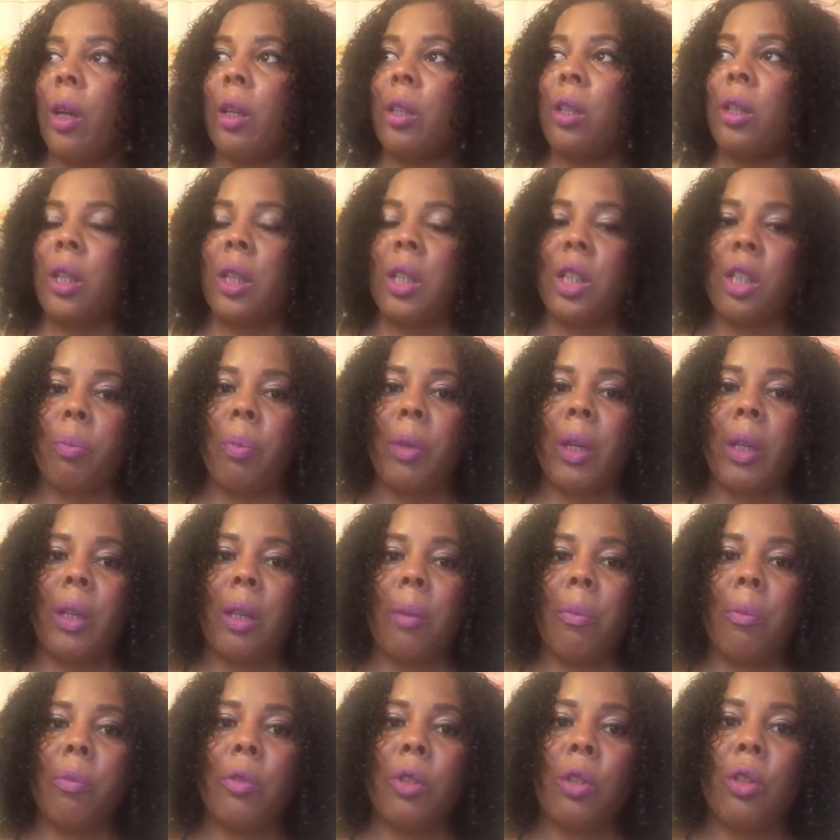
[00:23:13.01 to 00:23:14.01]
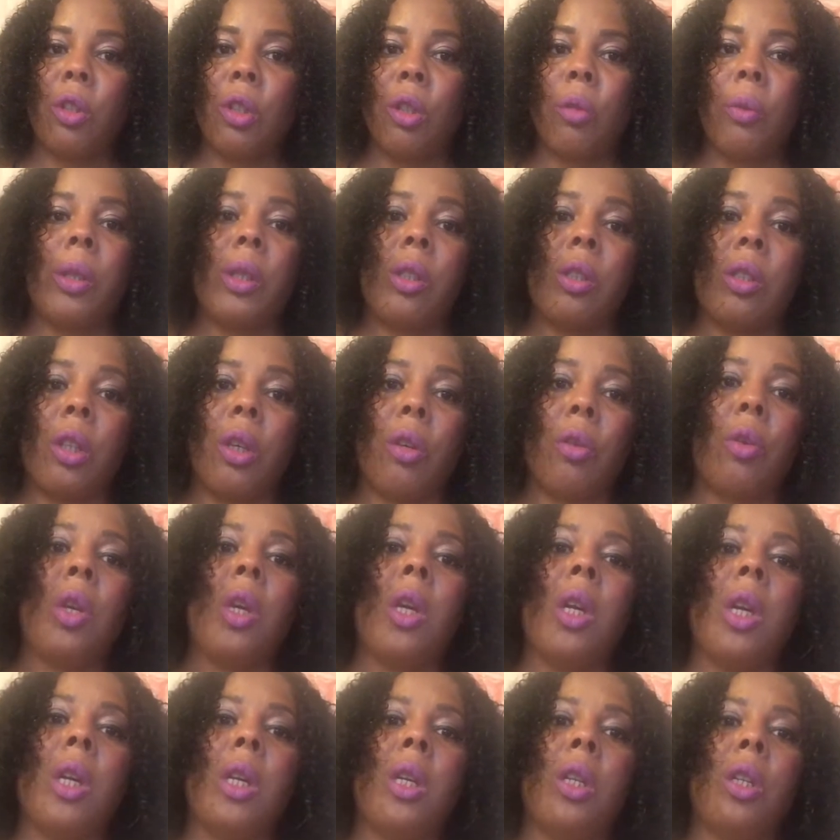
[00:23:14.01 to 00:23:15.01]
I didn't expect them to do it. So,
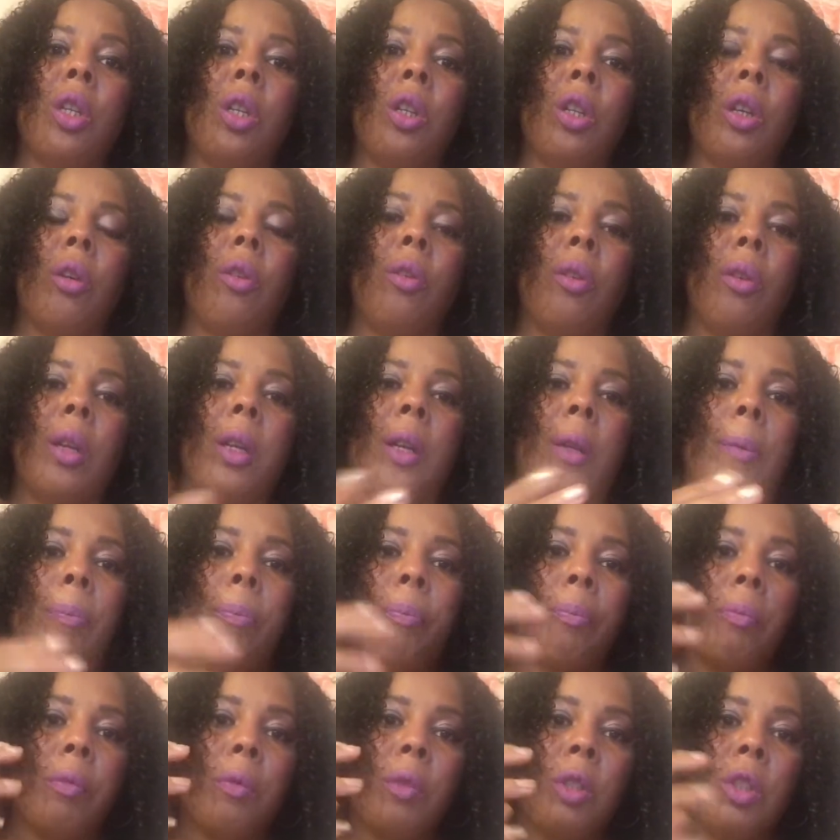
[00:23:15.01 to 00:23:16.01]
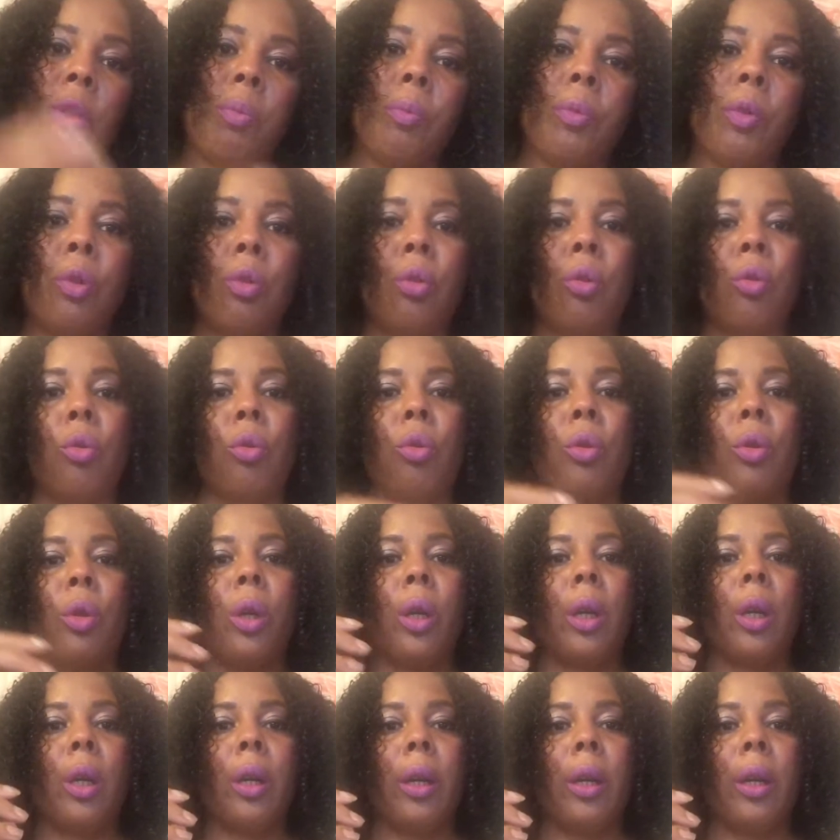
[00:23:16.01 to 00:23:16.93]
you know, small